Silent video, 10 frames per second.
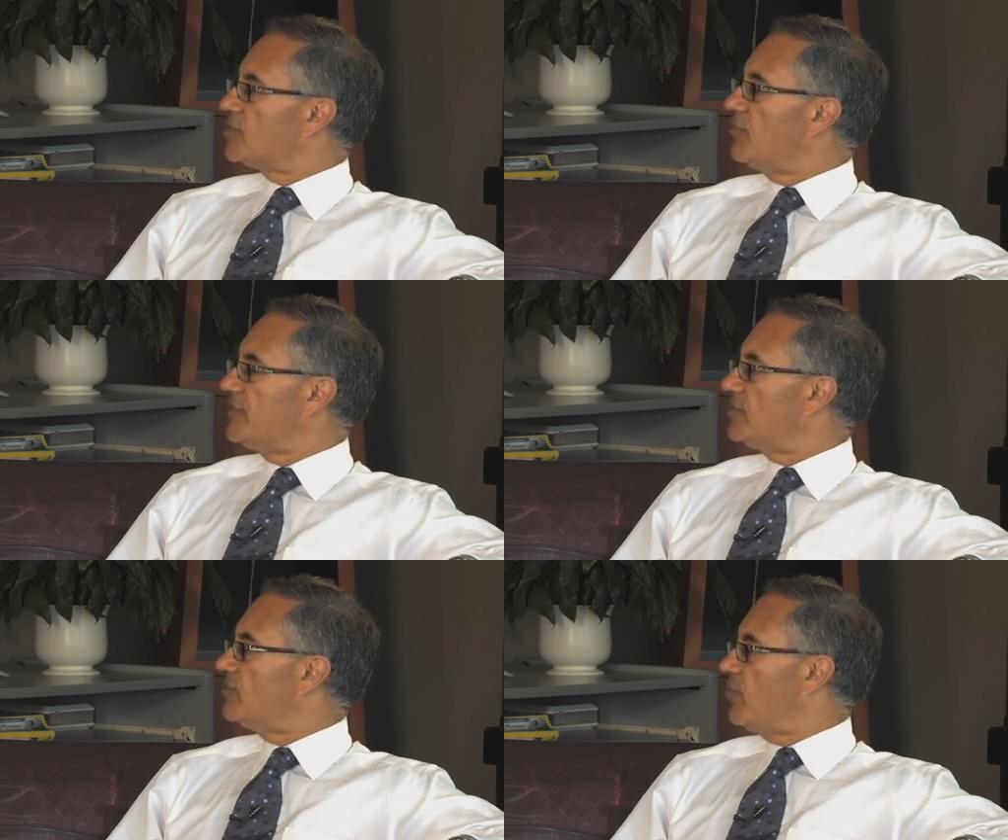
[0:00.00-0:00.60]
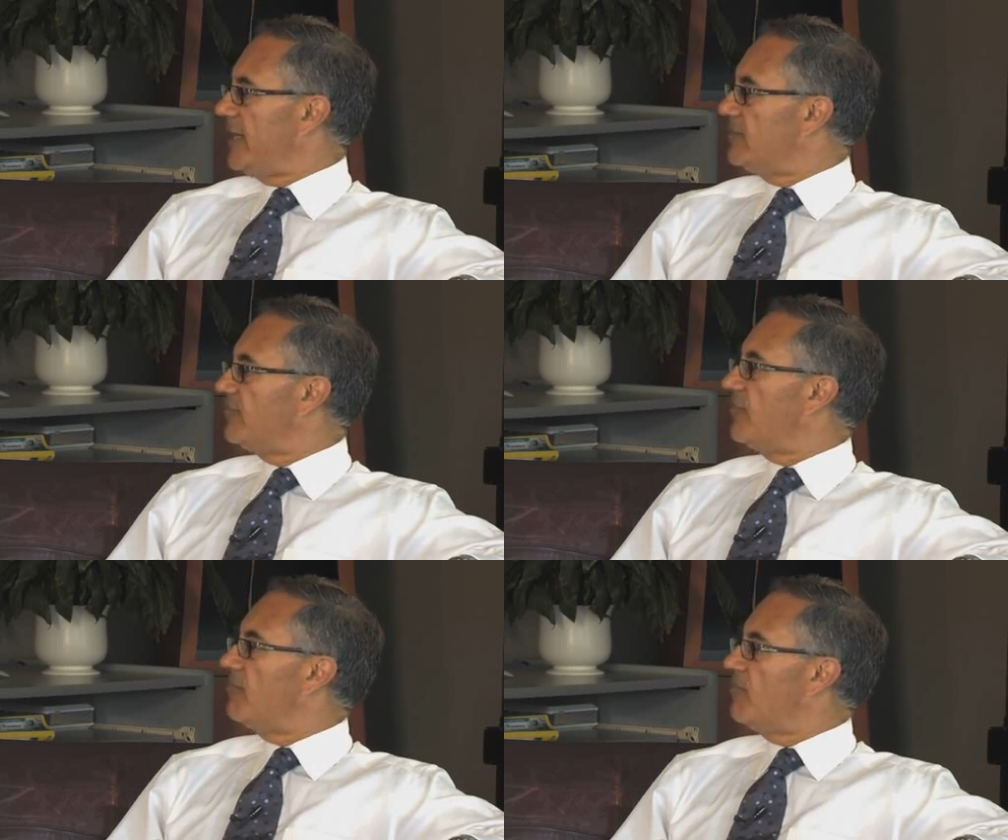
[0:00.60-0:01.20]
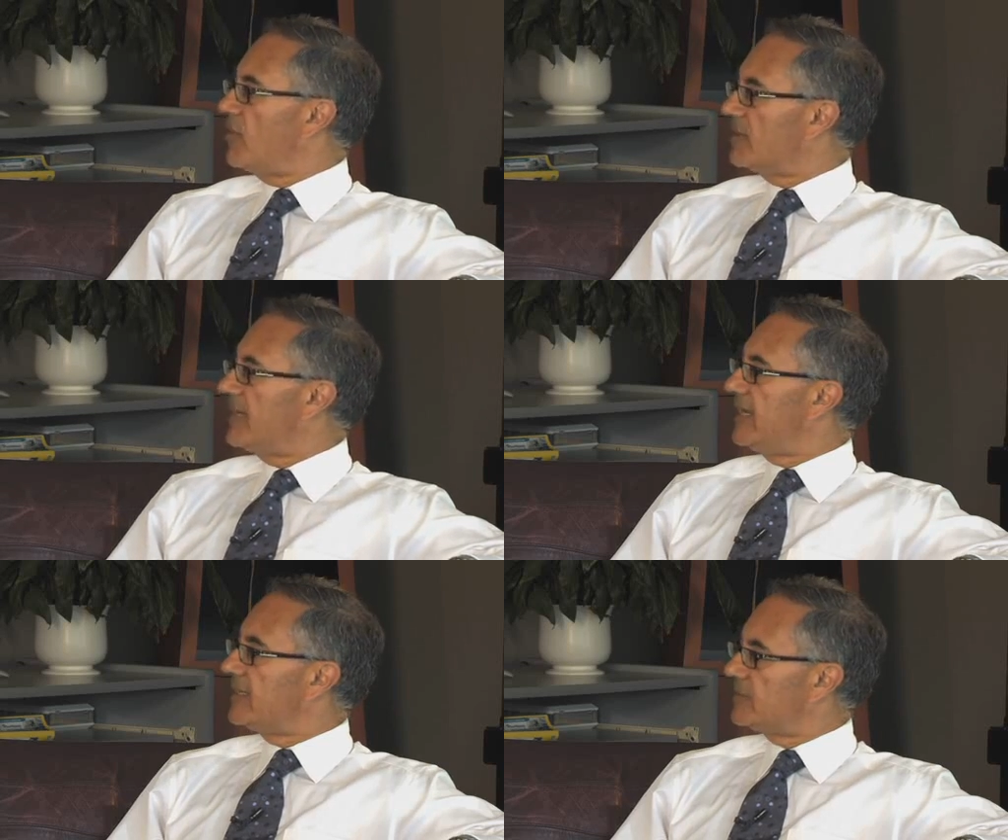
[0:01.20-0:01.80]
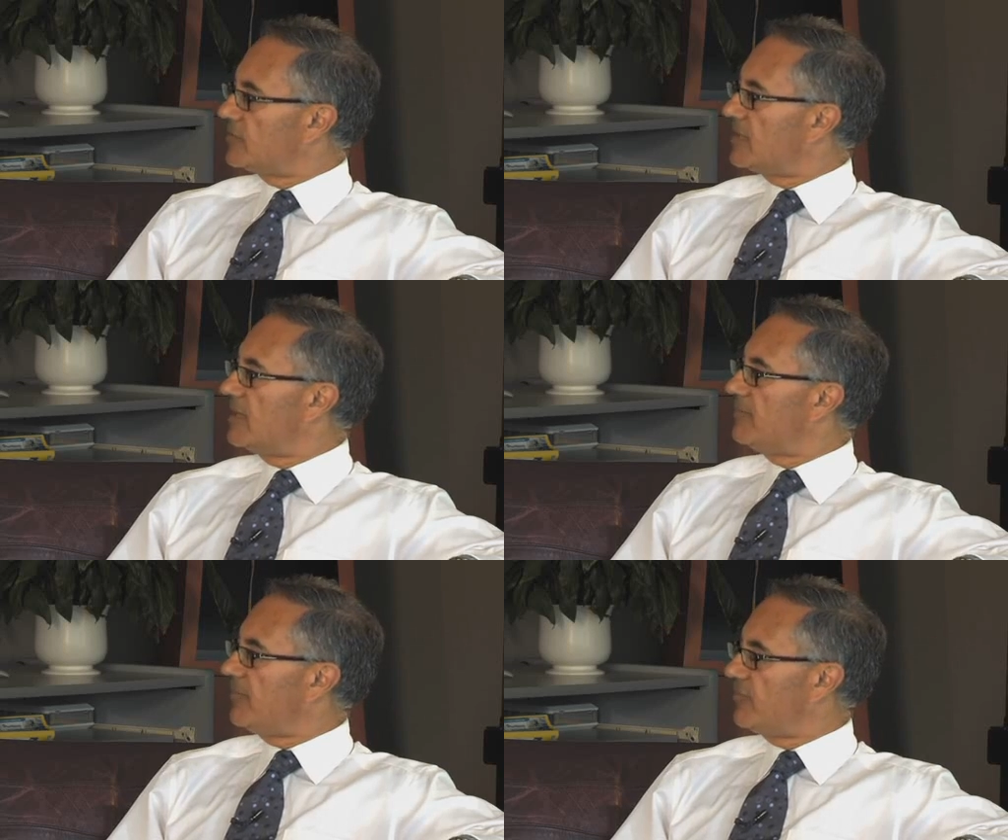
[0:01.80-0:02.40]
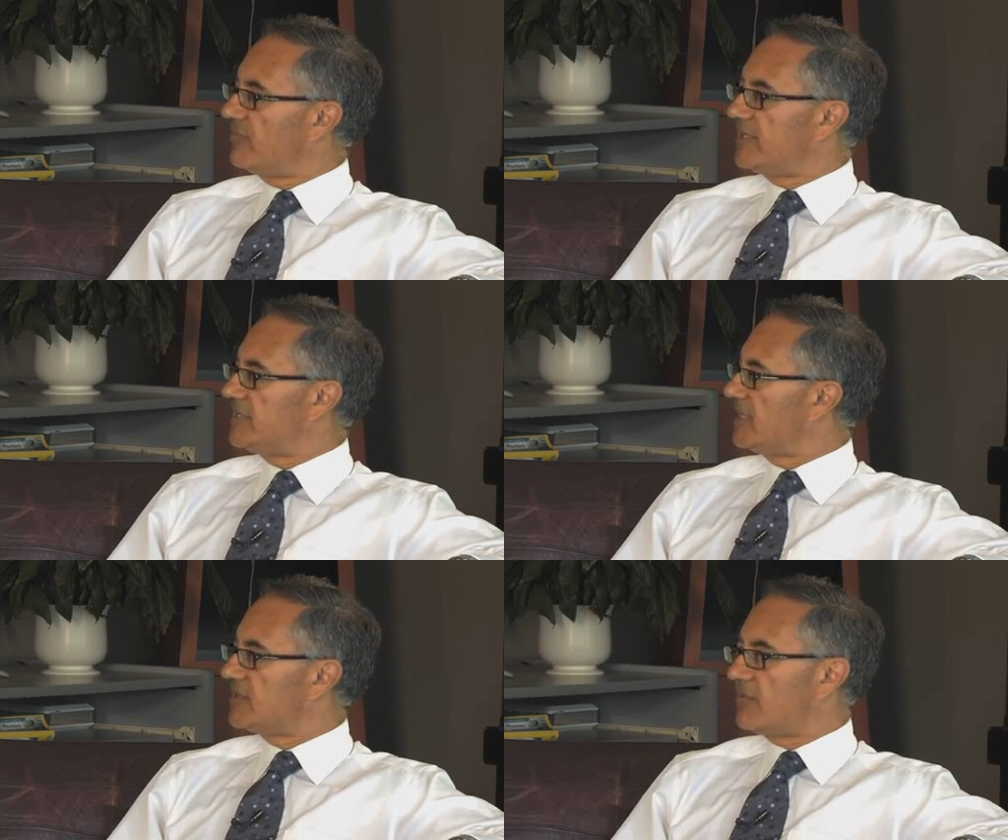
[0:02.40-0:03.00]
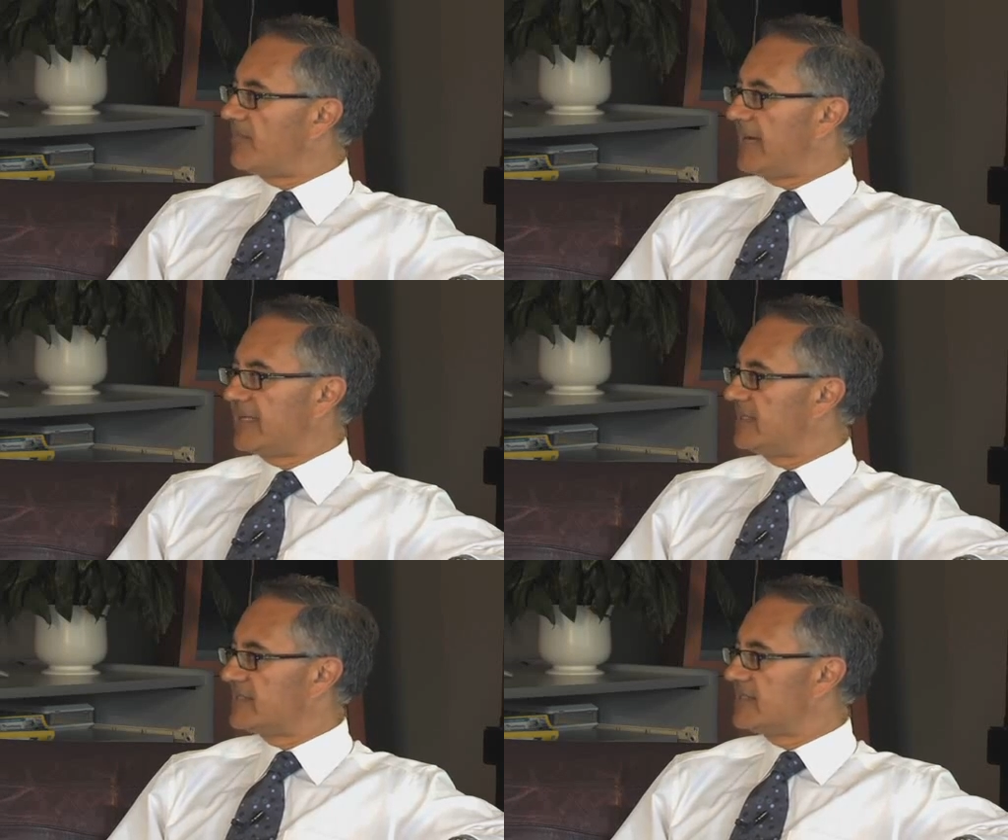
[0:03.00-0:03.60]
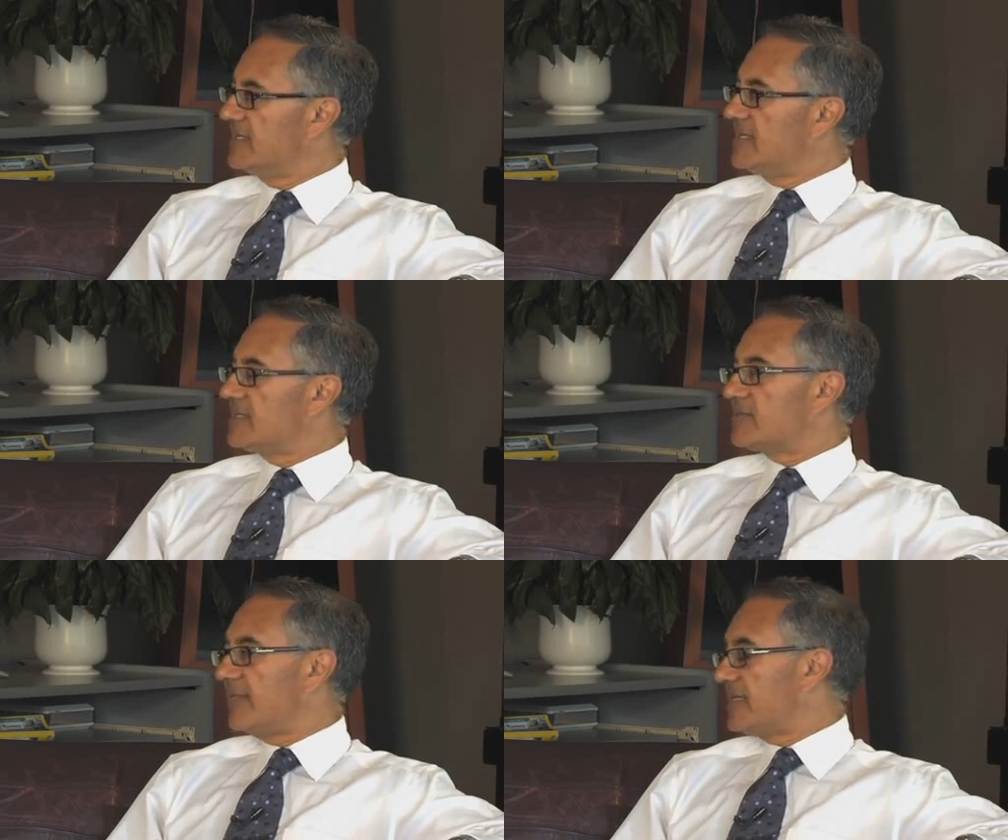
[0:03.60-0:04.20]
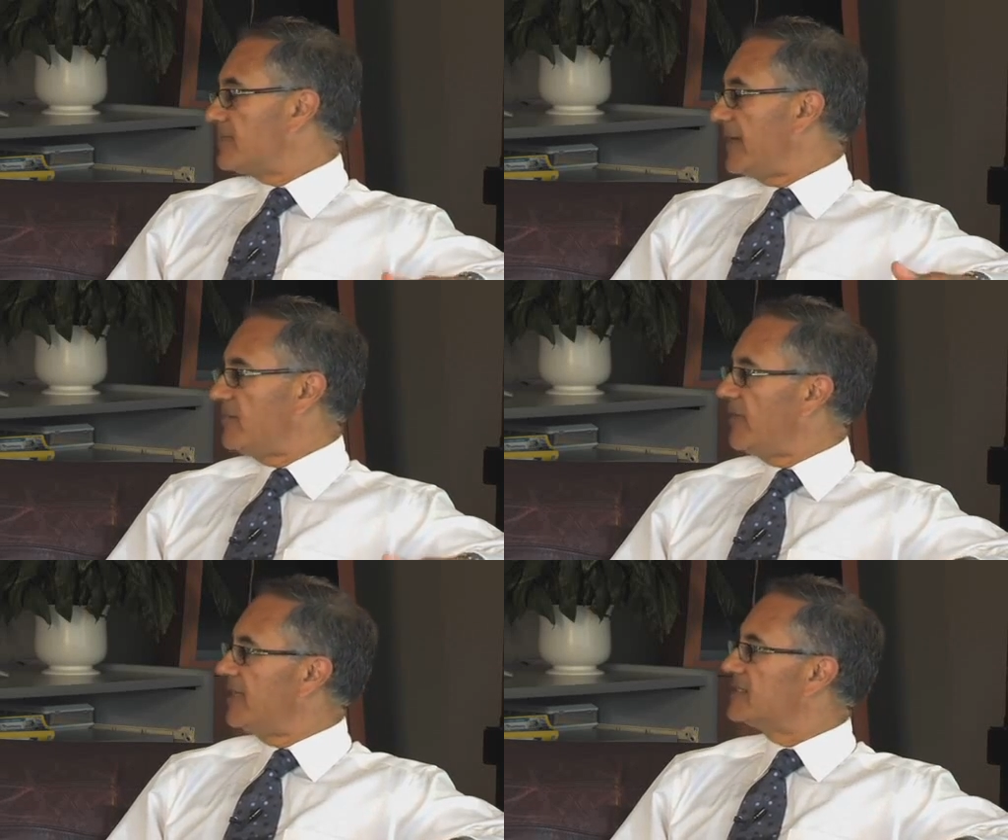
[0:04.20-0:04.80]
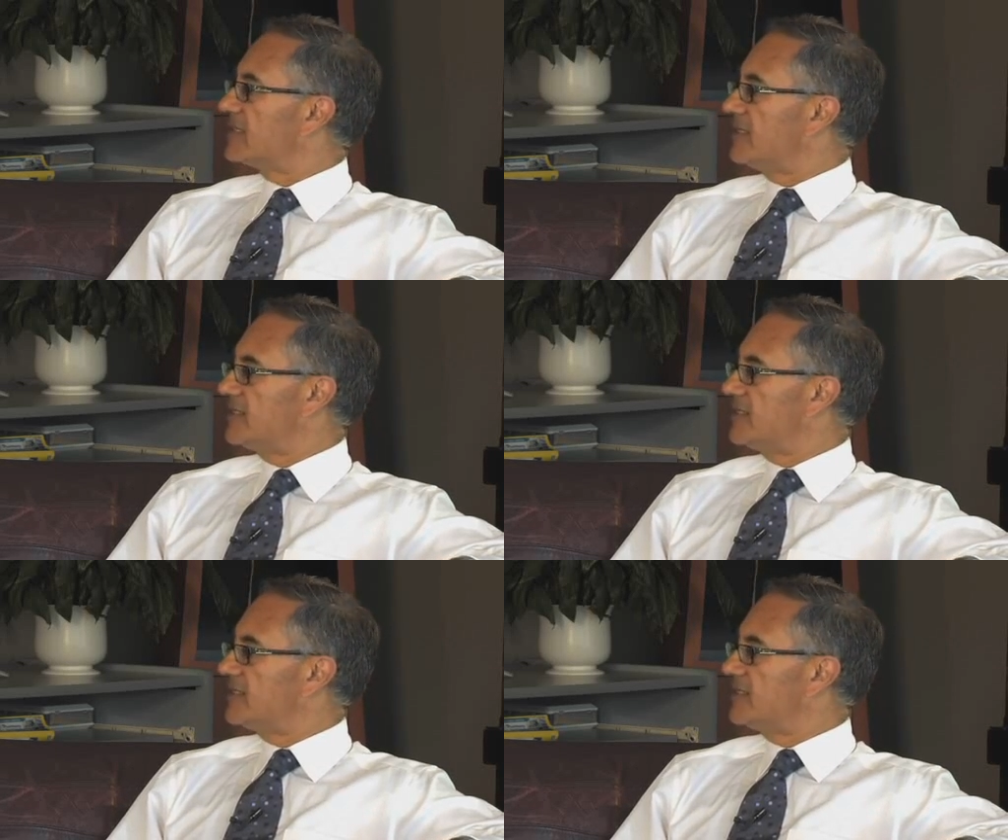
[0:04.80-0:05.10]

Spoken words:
So we should wait for more data to come before we change our practice. So that's my advice.